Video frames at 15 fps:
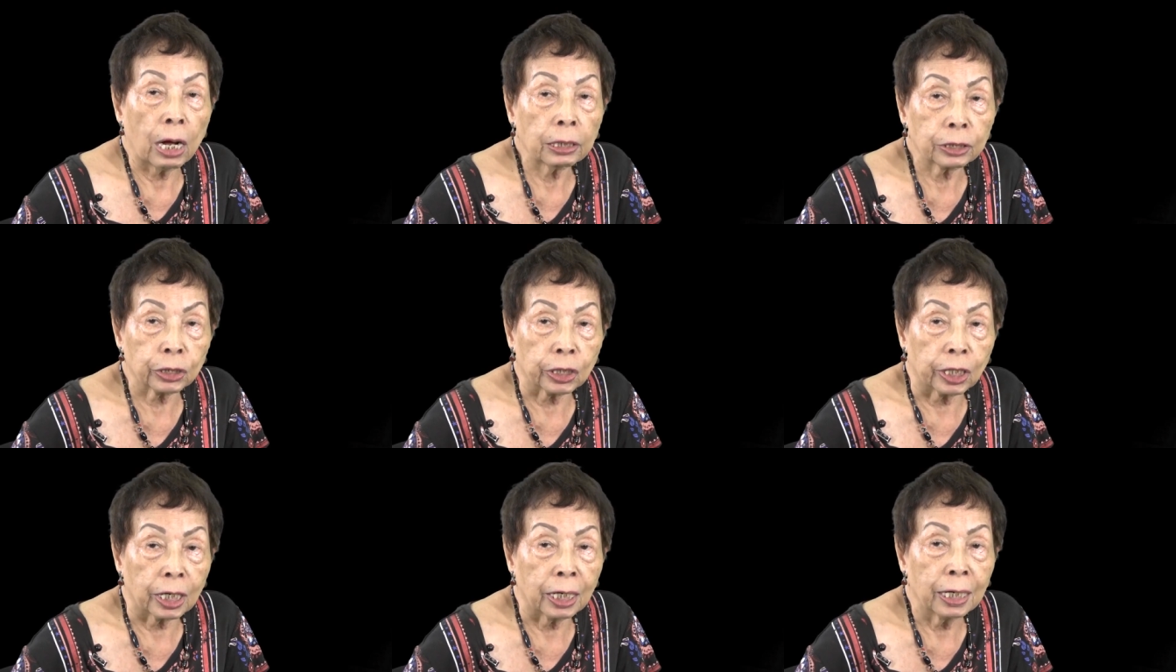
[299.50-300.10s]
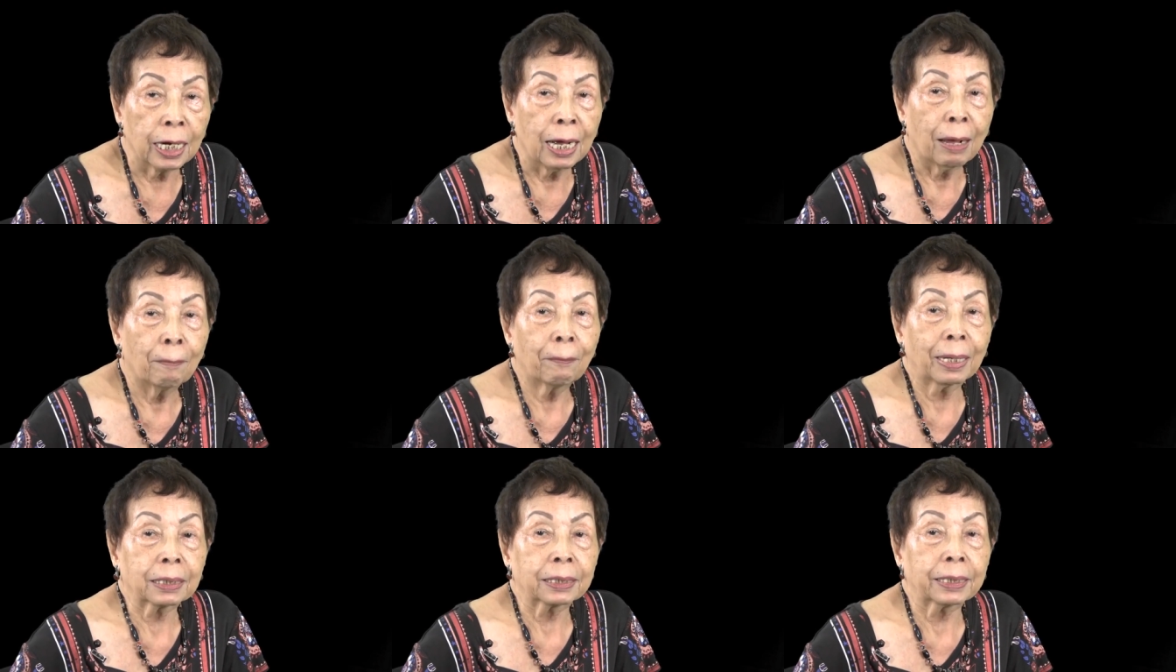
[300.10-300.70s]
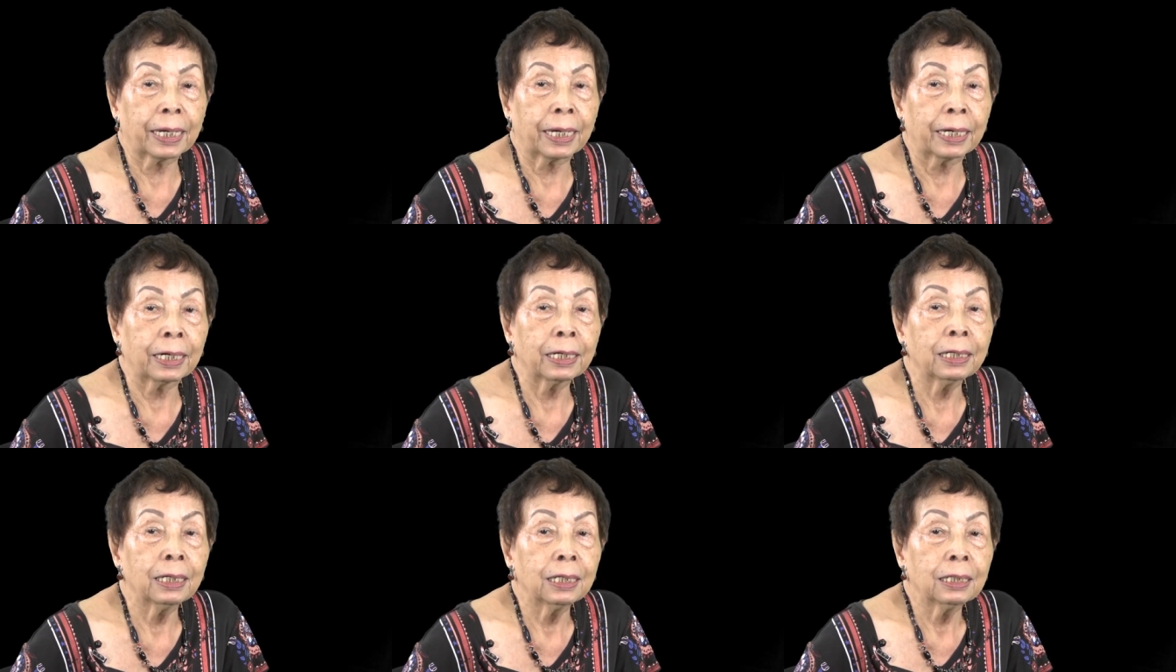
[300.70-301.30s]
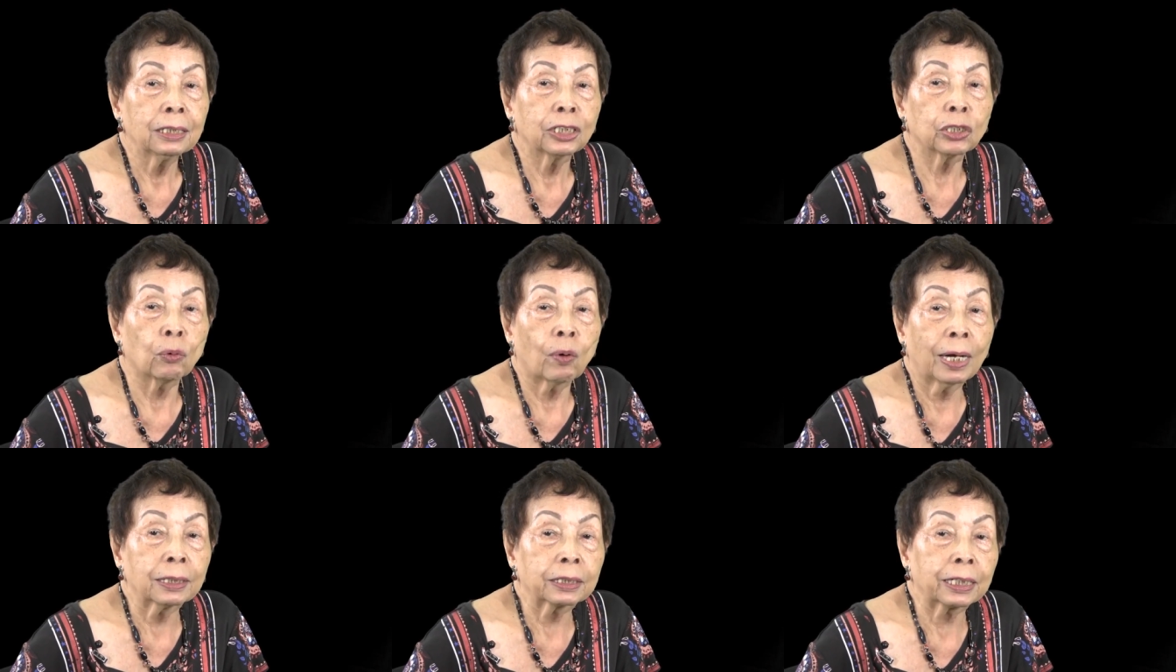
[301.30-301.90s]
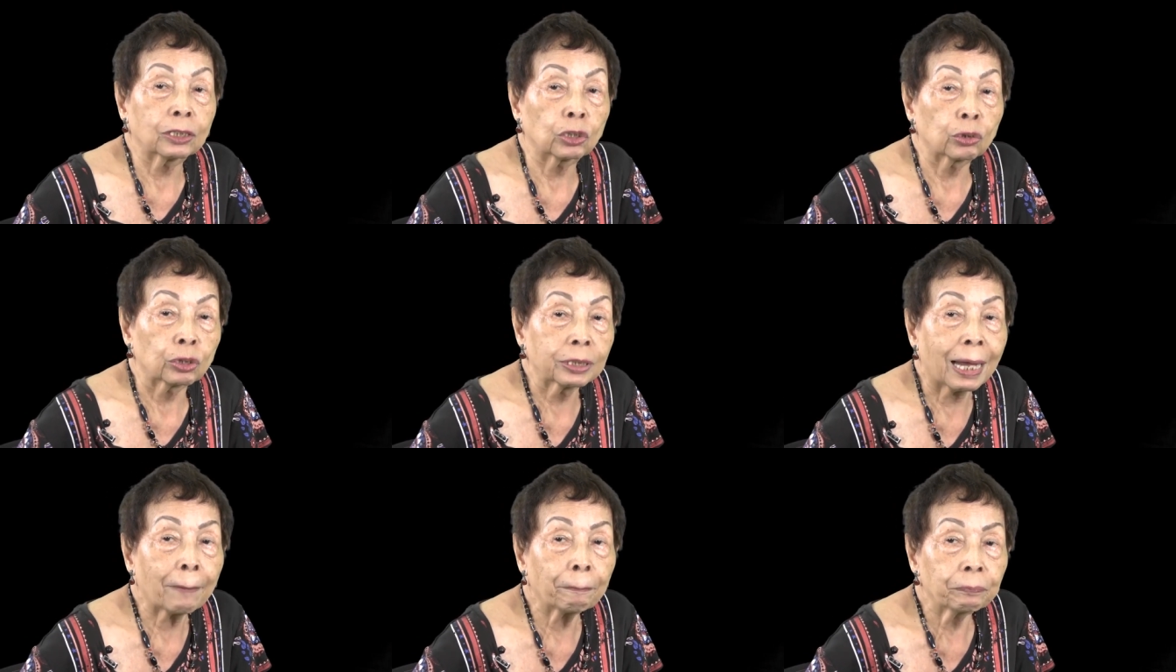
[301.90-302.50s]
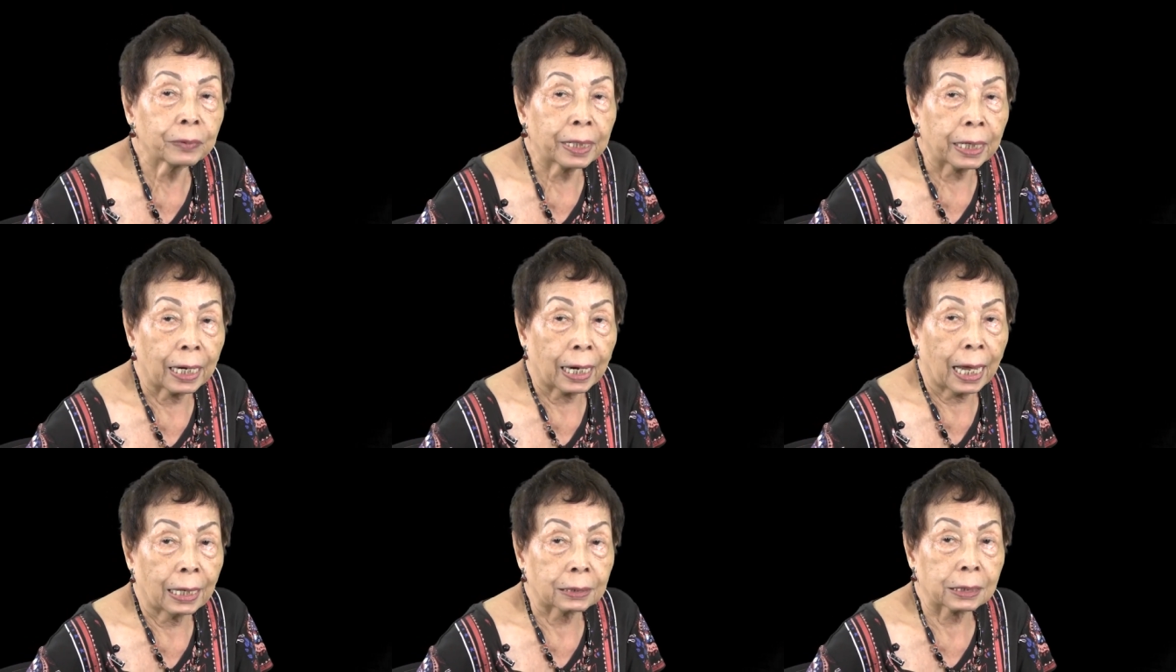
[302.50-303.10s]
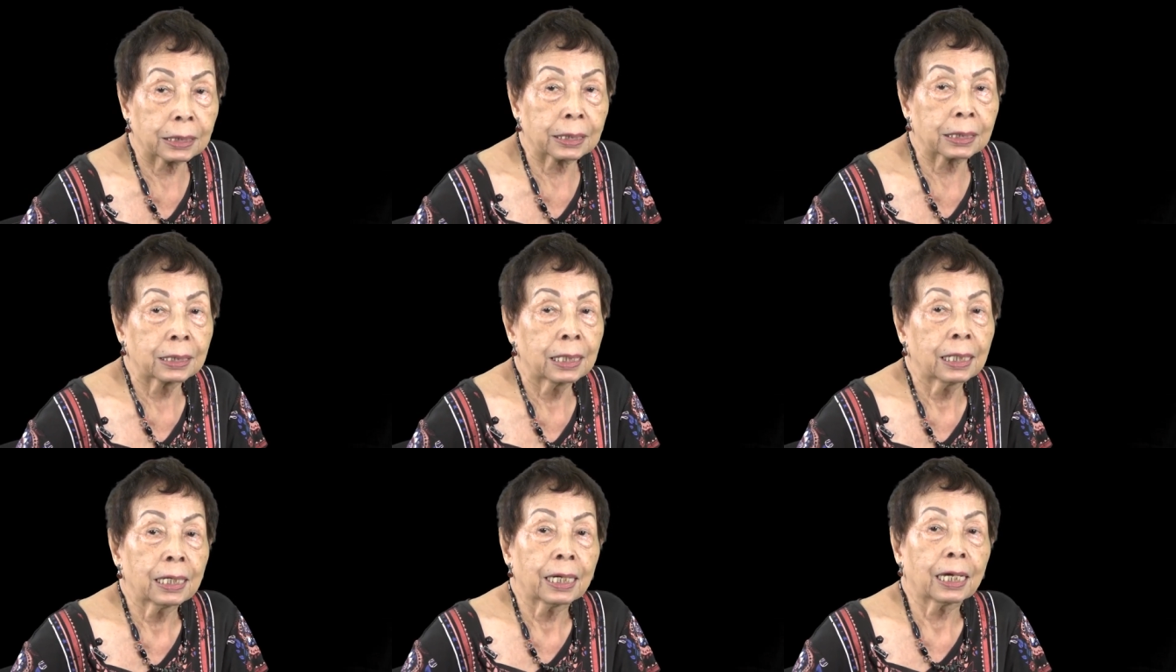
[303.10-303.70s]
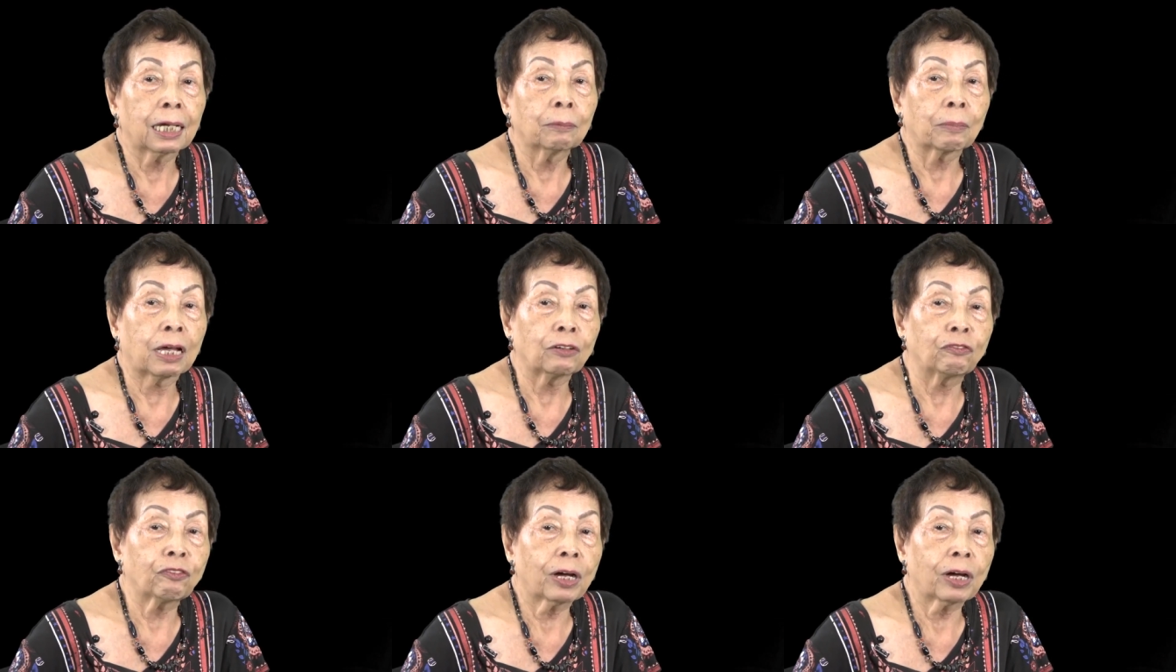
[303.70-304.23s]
doctor, but then she wanted to dump the class. And my